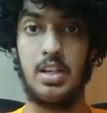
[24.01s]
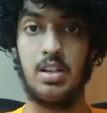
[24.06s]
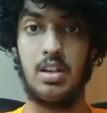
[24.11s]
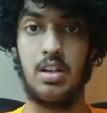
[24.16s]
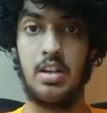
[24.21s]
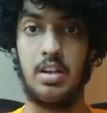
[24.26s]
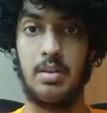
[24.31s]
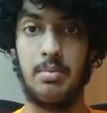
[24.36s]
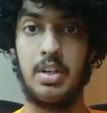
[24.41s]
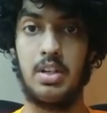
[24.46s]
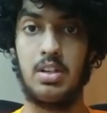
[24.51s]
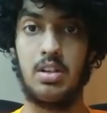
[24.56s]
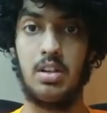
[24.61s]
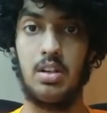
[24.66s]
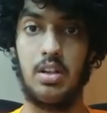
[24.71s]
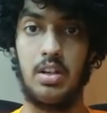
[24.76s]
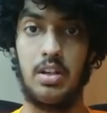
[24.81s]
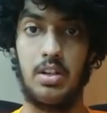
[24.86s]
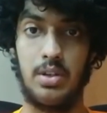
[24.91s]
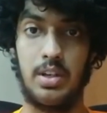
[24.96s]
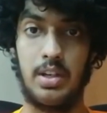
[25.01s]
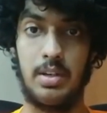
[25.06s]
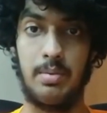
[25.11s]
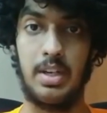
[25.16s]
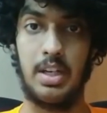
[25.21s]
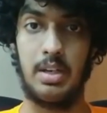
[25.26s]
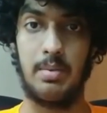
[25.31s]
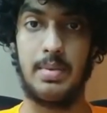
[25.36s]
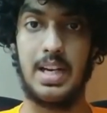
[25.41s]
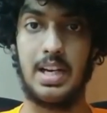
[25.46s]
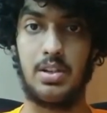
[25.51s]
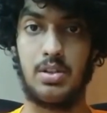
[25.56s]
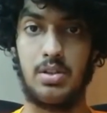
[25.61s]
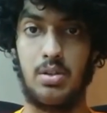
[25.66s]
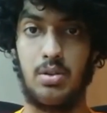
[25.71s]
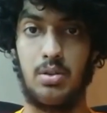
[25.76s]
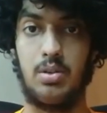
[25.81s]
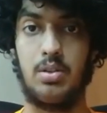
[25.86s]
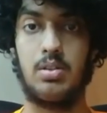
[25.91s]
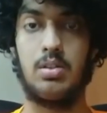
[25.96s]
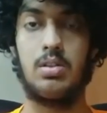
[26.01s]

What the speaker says: 100 meter and 200 meter backstroke.